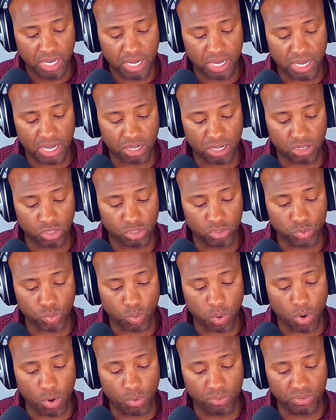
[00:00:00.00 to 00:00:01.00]
Close
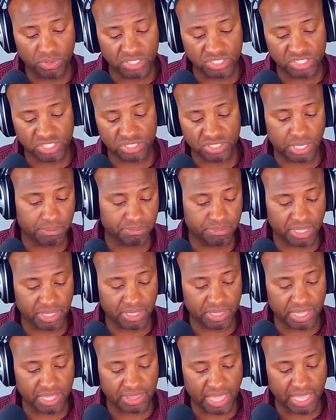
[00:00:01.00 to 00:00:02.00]
quote. This is something
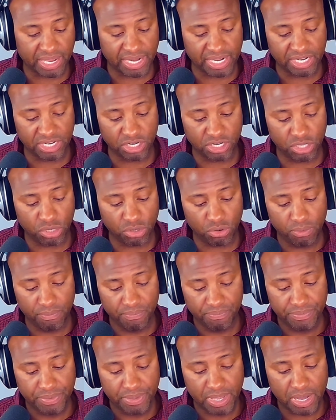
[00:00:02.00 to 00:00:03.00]
that they need to do.
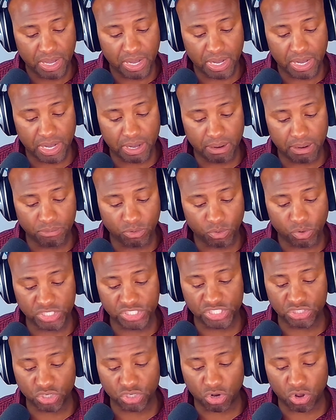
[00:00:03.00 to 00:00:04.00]

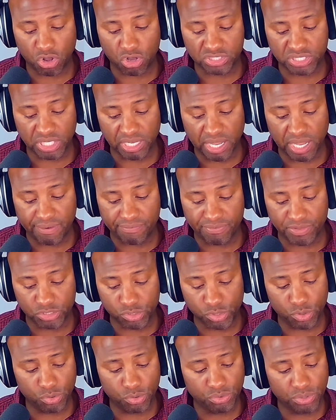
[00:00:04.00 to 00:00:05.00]
Christians are called to love the
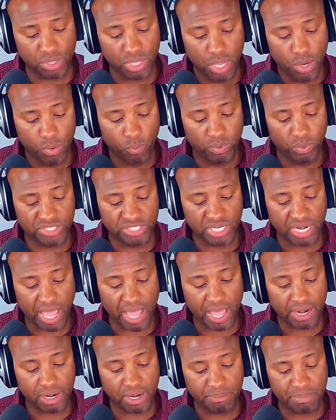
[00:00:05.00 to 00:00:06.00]
truth. We should
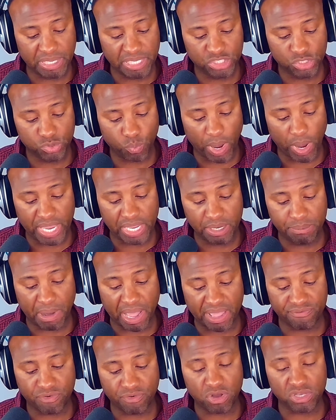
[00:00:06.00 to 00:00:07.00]
not be swayed by
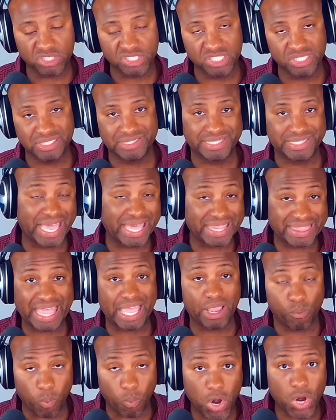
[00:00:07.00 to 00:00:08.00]
falsehoods. Yet they
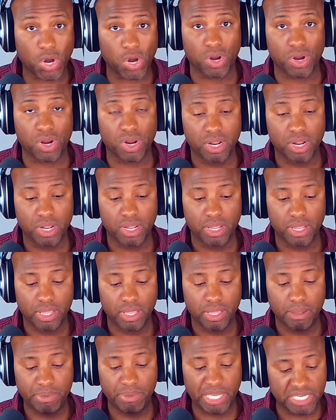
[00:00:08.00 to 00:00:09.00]
were,
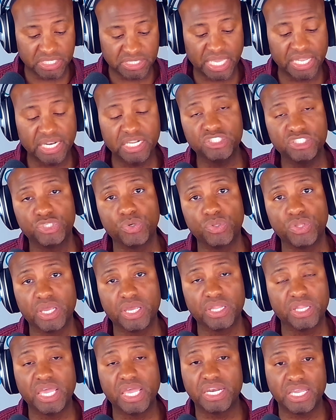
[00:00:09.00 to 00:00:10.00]
because they didn't do
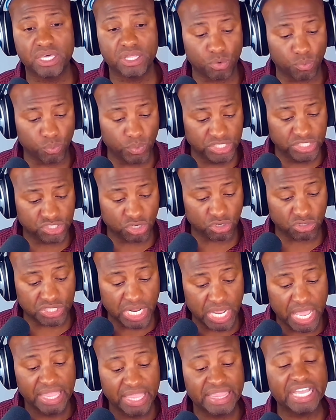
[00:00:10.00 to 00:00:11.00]
any other research.
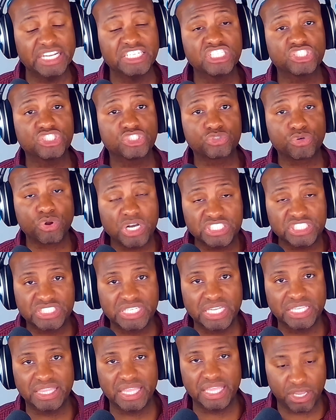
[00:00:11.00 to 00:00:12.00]
They just
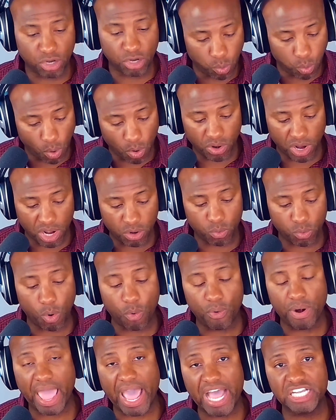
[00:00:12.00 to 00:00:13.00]
trusted the quote
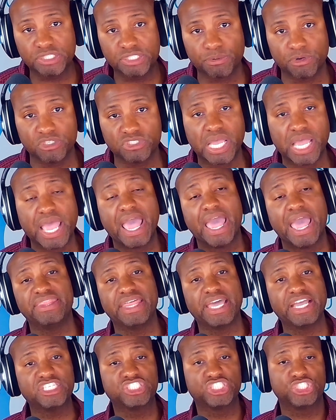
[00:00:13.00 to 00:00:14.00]
unquote experts. And
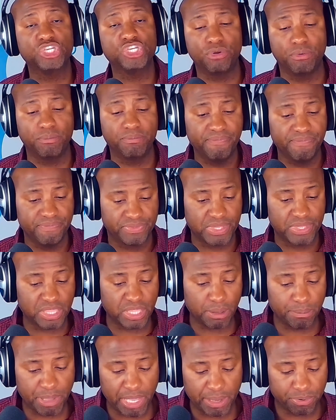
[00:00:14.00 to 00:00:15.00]
they assume that the
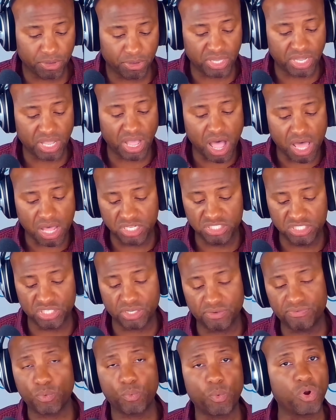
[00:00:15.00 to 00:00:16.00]
people, the Collins
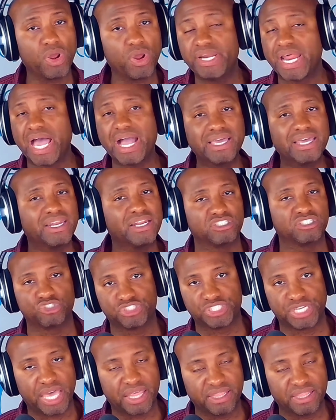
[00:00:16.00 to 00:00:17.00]
of the world, and I can
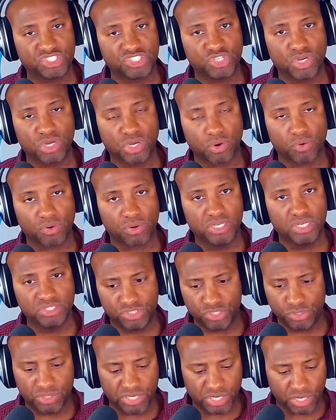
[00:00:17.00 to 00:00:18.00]
understand this to
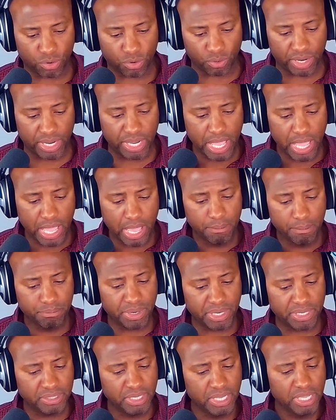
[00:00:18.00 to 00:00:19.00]
a degree,
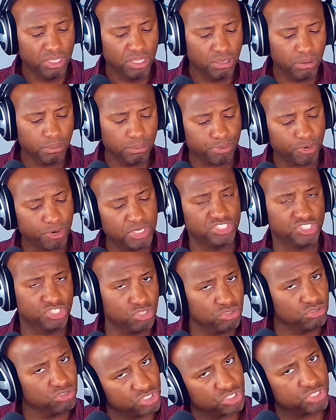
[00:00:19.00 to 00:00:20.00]
but pretty
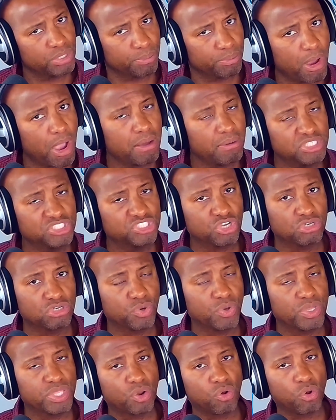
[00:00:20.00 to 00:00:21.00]
soon you should probably start
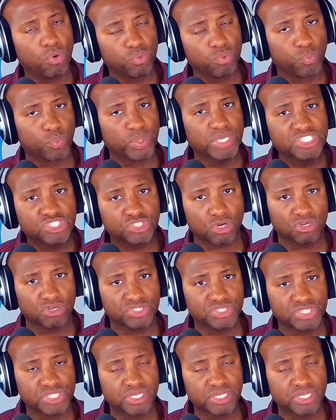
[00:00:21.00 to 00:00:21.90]
doing your own research.